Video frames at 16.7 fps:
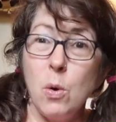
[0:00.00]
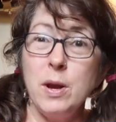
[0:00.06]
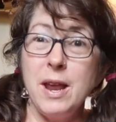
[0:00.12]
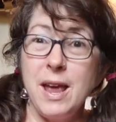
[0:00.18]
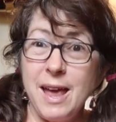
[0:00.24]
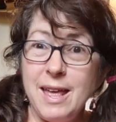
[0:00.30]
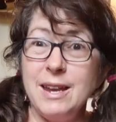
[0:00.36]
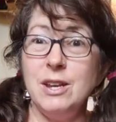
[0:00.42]
going
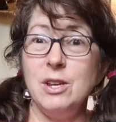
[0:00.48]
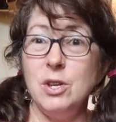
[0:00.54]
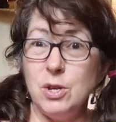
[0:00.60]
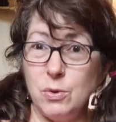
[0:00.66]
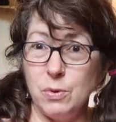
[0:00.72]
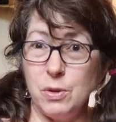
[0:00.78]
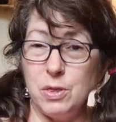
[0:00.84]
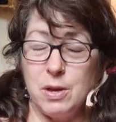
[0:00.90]
ahead and
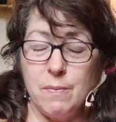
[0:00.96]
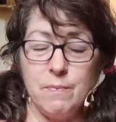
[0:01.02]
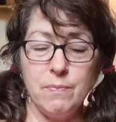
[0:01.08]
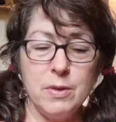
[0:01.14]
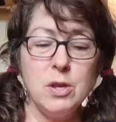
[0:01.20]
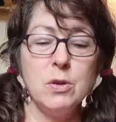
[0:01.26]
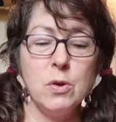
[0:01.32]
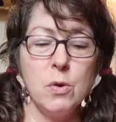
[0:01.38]
doing them,
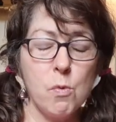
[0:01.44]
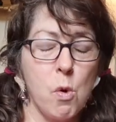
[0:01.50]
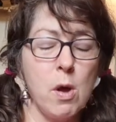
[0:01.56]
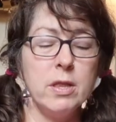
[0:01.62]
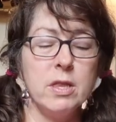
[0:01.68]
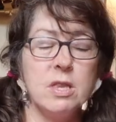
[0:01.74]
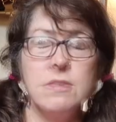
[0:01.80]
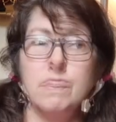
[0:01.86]
you know,
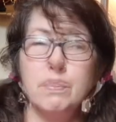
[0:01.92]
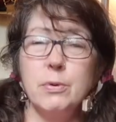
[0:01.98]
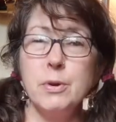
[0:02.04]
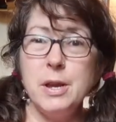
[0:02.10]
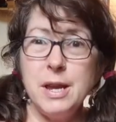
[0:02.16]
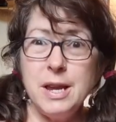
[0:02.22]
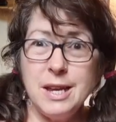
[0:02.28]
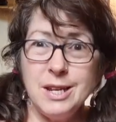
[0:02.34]
ones
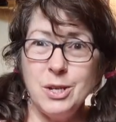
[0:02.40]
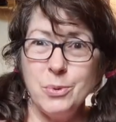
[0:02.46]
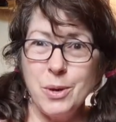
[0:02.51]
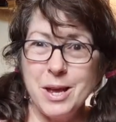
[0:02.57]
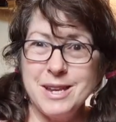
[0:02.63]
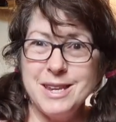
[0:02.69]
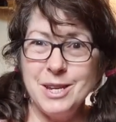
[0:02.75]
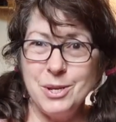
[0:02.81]
pre
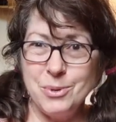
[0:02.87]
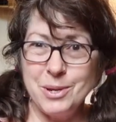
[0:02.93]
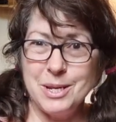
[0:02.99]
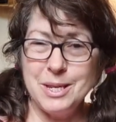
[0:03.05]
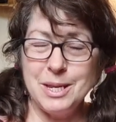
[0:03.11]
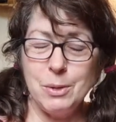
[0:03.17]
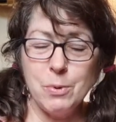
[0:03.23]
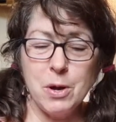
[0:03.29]

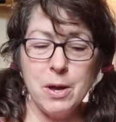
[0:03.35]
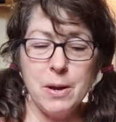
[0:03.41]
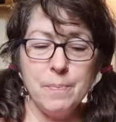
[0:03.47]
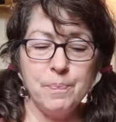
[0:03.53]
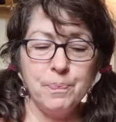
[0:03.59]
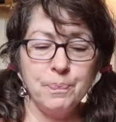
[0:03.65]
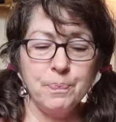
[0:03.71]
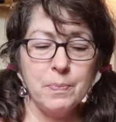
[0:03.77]

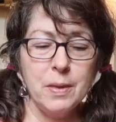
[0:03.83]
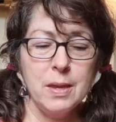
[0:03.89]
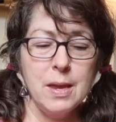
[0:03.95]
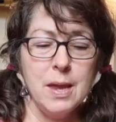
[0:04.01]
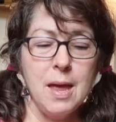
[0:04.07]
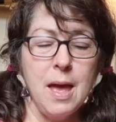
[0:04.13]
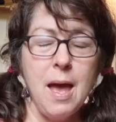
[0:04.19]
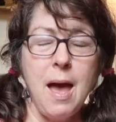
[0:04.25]
2021.
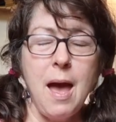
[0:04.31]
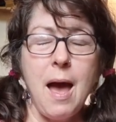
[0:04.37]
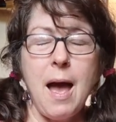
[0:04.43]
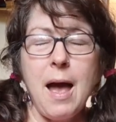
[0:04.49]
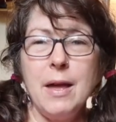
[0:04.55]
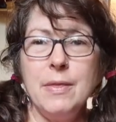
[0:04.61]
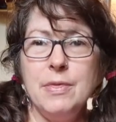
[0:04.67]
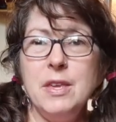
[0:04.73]

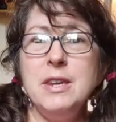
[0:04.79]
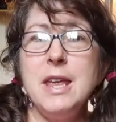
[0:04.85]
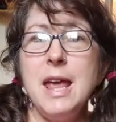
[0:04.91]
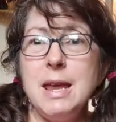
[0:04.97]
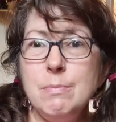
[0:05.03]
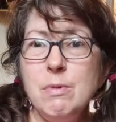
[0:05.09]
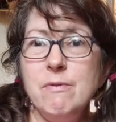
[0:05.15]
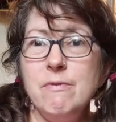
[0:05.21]
And the
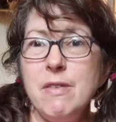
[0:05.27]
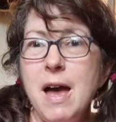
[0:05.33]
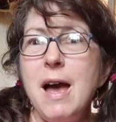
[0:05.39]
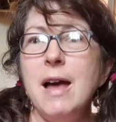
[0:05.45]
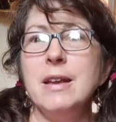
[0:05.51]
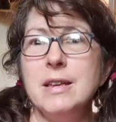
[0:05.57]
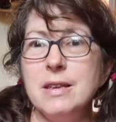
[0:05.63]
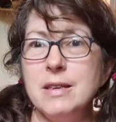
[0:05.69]
name of
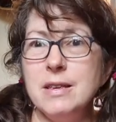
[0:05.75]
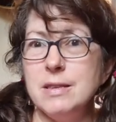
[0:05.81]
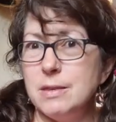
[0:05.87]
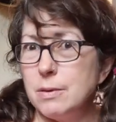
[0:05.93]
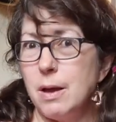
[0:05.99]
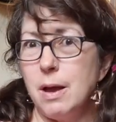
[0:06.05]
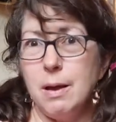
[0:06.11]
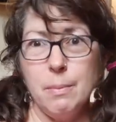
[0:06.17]
that
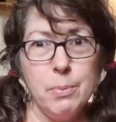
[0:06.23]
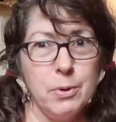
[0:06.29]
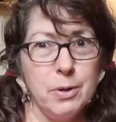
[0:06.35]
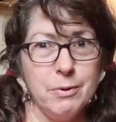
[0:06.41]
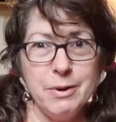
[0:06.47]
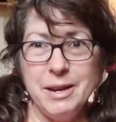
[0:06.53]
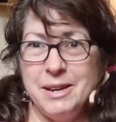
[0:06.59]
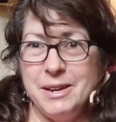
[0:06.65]
is, I
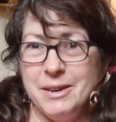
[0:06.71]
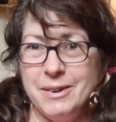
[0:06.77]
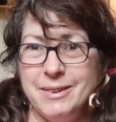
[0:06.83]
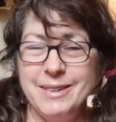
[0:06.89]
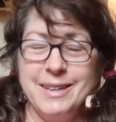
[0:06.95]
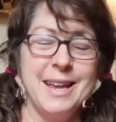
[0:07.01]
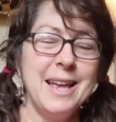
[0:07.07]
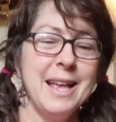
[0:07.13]
put it right
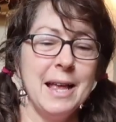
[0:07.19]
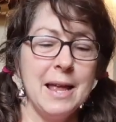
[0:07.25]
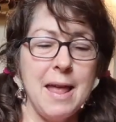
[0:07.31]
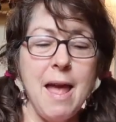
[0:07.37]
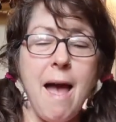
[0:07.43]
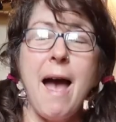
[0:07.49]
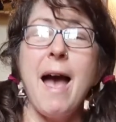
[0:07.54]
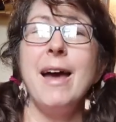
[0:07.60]
here.
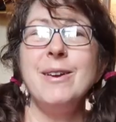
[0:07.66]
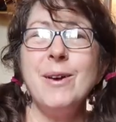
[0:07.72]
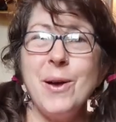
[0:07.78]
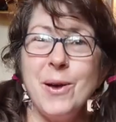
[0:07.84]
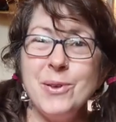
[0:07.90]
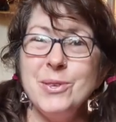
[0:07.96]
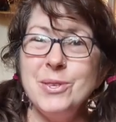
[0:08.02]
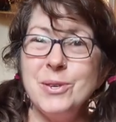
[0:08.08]
And
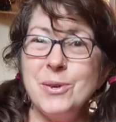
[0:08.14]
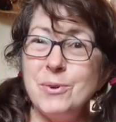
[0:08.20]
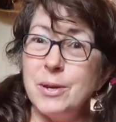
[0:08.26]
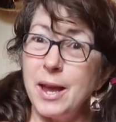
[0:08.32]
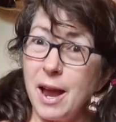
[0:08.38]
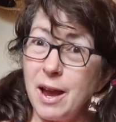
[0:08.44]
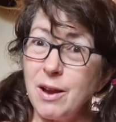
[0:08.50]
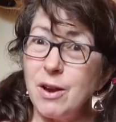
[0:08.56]
also
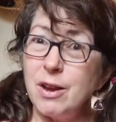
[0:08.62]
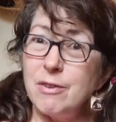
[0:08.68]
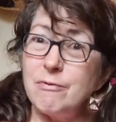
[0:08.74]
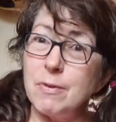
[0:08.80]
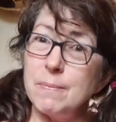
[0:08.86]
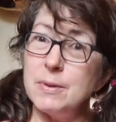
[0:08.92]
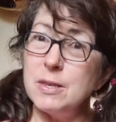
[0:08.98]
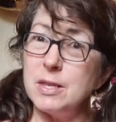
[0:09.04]

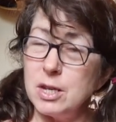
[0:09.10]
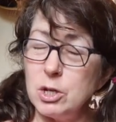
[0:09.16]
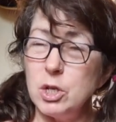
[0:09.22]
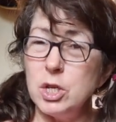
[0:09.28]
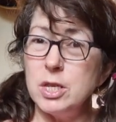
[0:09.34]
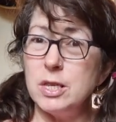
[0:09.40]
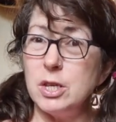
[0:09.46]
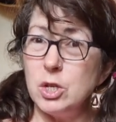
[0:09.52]
Karen from
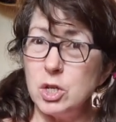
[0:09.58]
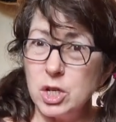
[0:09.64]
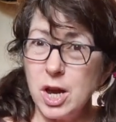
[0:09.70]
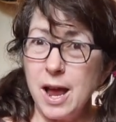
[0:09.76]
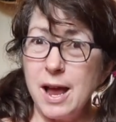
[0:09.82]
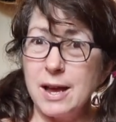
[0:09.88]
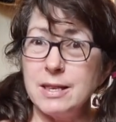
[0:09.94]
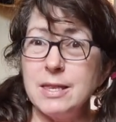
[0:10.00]
Stitches and
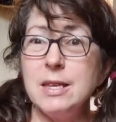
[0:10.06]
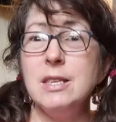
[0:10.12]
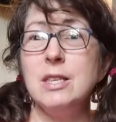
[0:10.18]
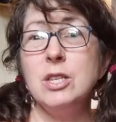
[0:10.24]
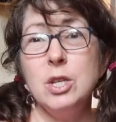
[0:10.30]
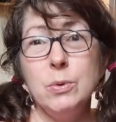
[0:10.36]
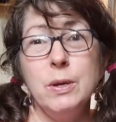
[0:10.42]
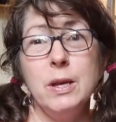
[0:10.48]
Jacks
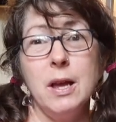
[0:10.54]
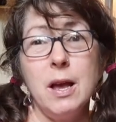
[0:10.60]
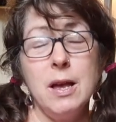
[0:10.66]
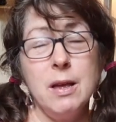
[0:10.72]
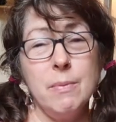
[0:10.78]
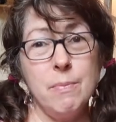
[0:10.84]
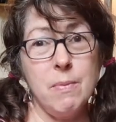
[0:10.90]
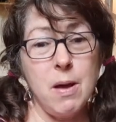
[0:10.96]
is doing
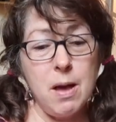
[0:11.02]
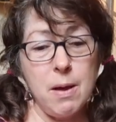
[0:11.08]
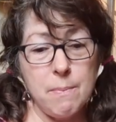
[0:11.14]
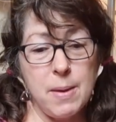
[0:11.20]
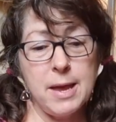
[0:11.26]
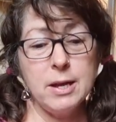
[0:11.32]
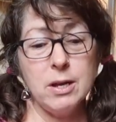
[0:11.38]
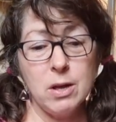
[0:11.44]
a
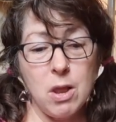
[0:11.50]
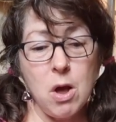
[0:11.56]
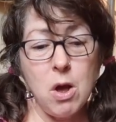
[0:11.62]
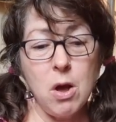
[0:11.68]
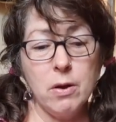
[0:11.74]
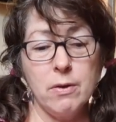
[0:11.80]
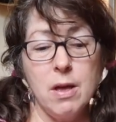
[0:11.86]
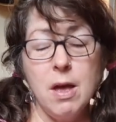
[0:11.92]
make
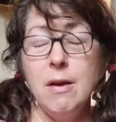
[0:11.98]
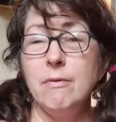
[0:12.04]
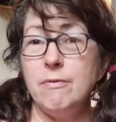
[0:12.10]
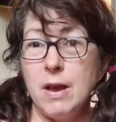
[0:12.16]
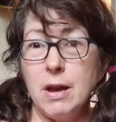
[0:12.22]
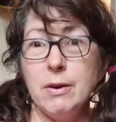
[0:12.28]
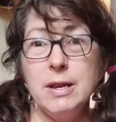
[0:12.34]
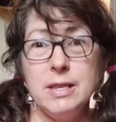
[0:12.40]
along
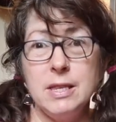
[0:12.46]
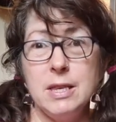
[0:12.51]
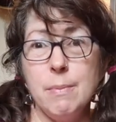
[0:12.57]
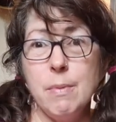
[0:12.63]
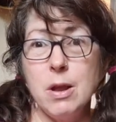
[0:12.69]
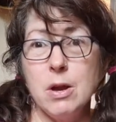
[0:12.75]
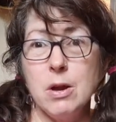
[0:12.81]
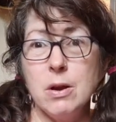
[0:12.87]
very
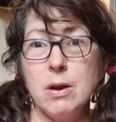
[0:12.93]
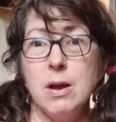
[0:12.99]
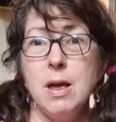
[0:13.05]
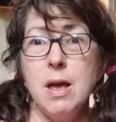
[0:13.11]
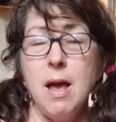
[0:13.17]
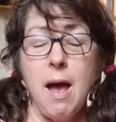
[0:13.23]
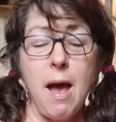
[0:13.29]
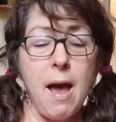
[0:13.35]
similar,
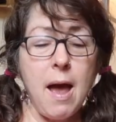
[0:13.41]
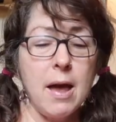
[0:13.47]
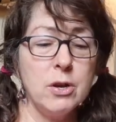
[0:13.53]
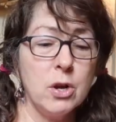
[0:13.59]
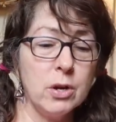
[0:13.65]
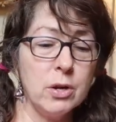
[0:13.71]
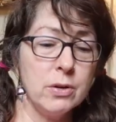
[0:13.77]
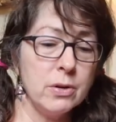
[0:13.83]

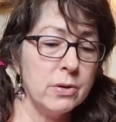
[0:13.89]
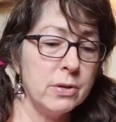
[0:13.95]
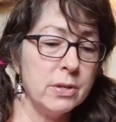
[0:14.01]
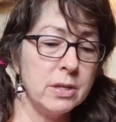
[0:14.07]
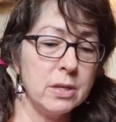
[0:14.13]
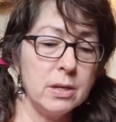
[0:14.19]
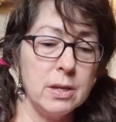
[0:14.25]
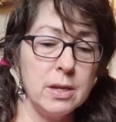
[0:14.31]
and
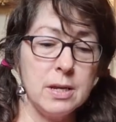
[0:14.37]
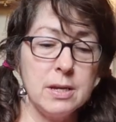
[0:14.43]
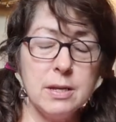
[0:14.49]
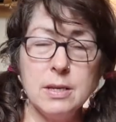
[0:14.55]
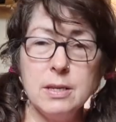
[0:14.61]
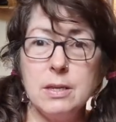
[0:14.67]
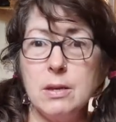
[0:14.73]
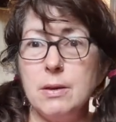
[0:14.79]
hers
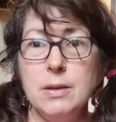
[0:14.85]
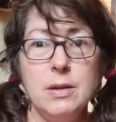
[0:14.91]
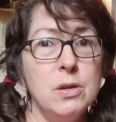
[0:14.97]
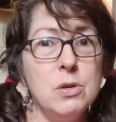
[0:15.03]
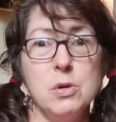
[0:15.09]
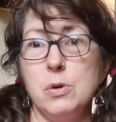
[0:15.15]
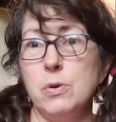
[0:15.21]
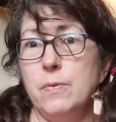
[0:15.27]
is,
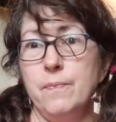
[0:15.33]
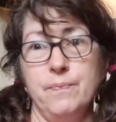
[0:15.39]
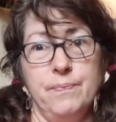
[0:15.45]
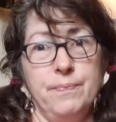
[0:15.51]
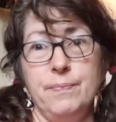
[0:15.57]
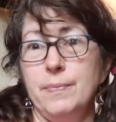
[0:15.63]
you know,